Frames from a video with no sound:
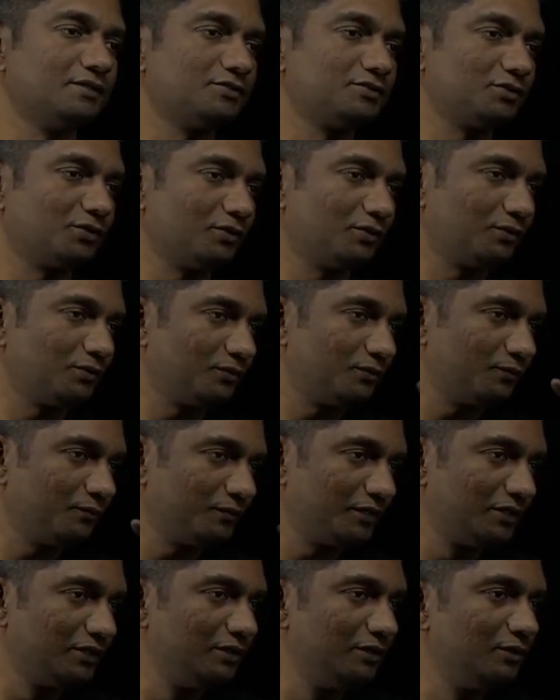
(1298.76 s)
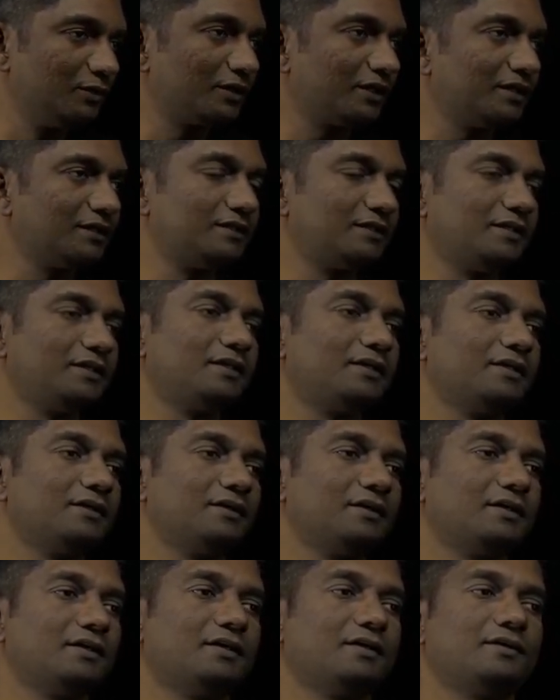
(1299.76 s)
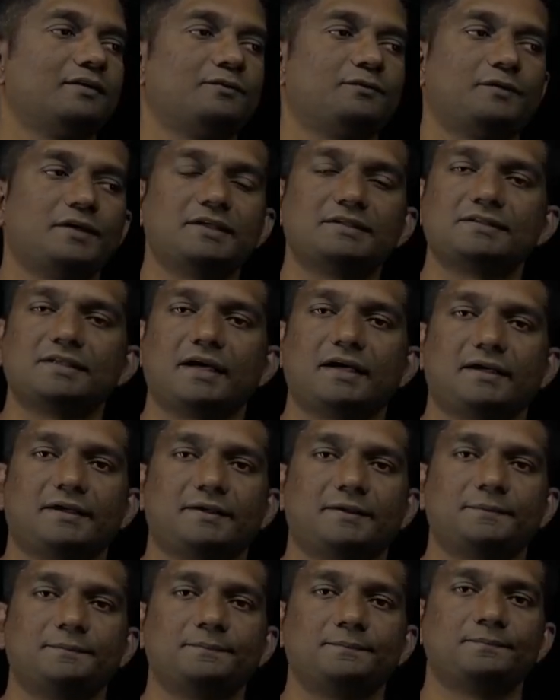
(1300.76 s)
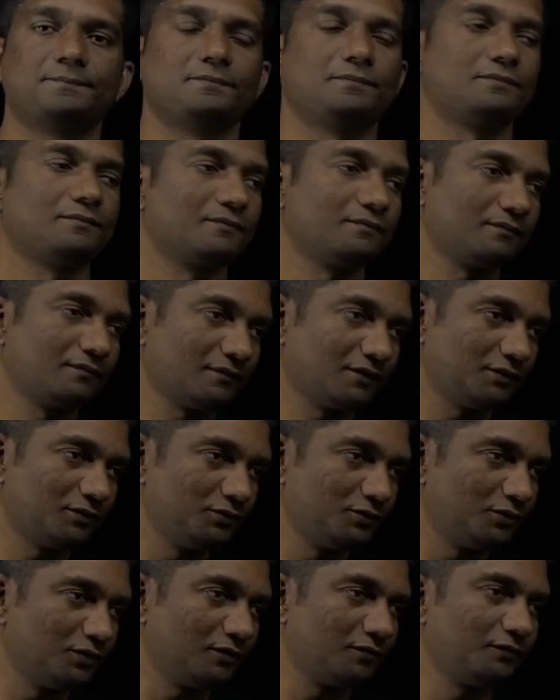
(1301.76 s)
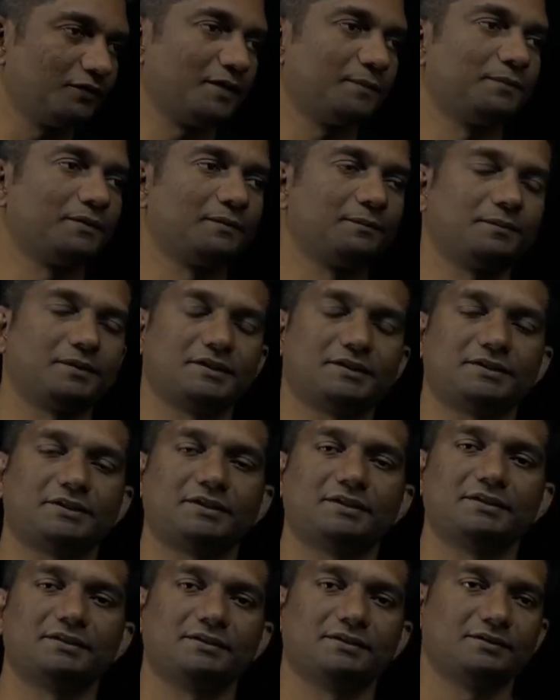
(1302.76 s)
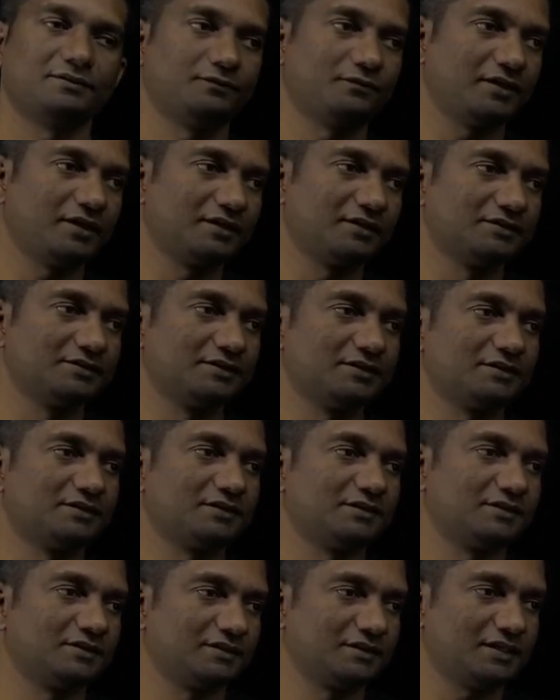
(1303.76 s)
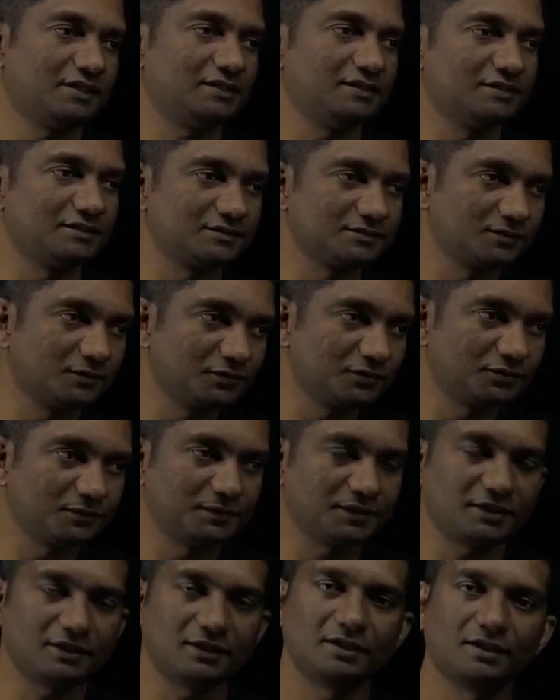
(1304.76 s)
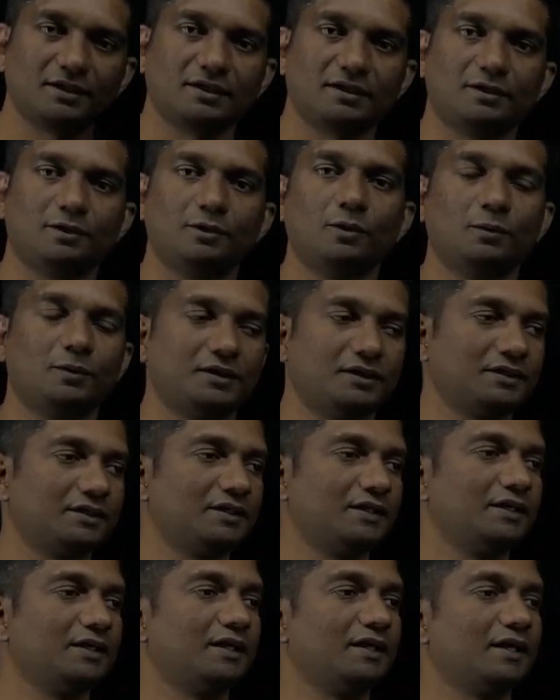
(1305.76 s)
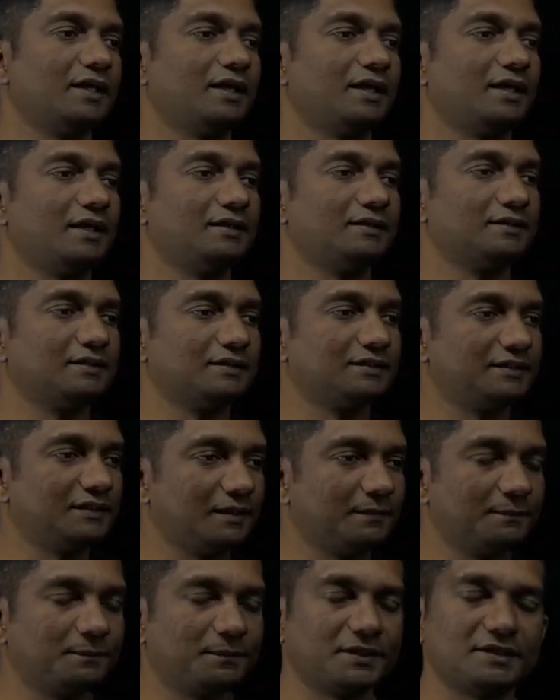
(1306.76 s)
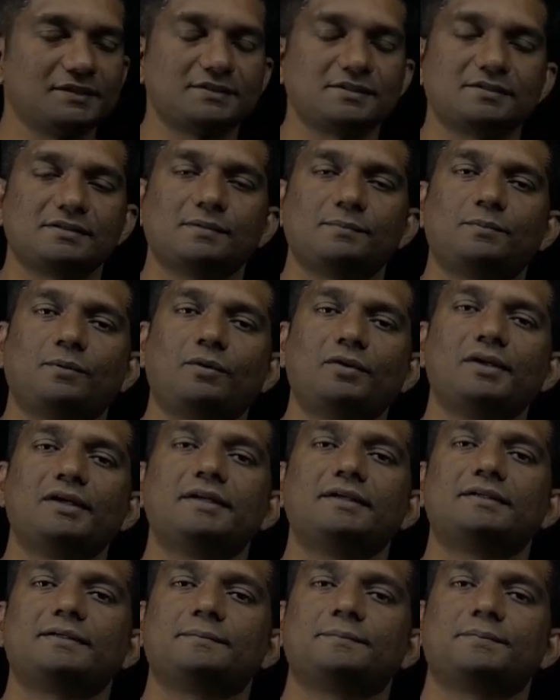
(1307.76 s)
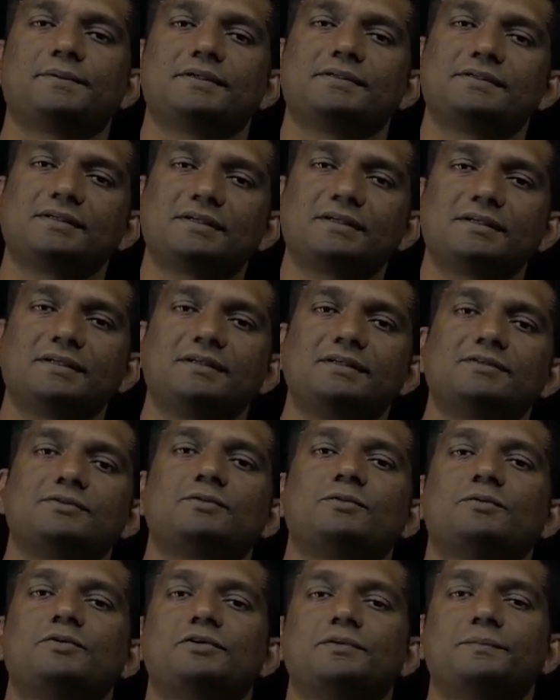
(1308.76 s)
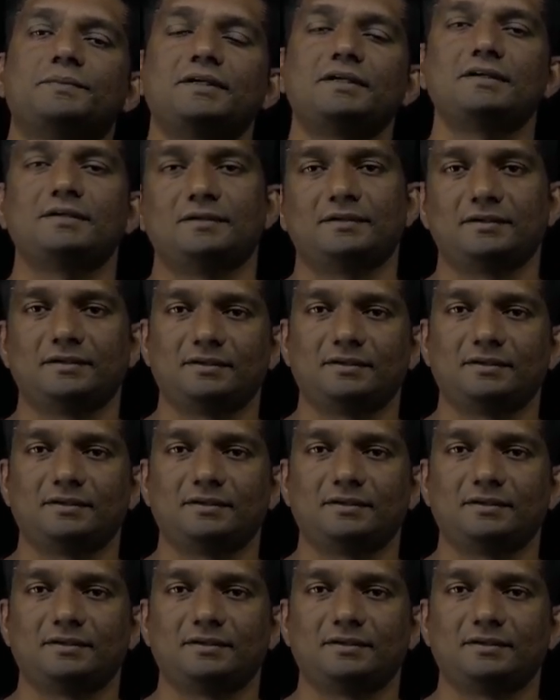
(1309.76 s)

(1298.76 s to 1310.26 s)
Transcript: So when you look at the phase diagram, your vapor pressure, where is it, right? It is going to be lower, and the temperature, the boiling temperature, is going to be